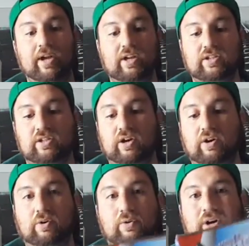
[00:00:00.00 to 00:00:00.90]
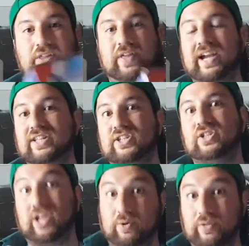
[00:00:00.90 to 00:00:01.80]
So they got
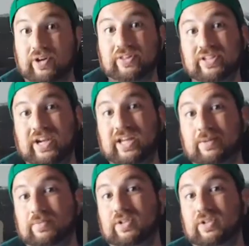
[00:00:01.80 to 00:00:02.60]
stuck with all these items,